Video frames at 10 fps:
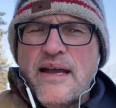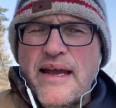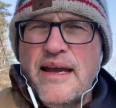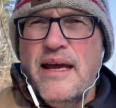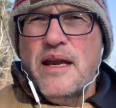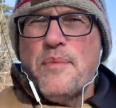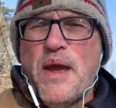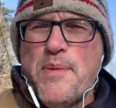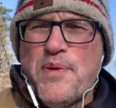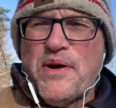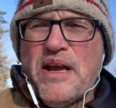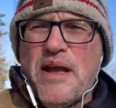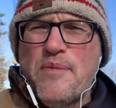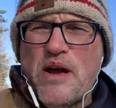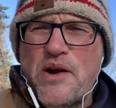And a paper
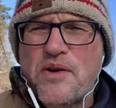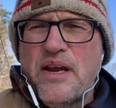came out,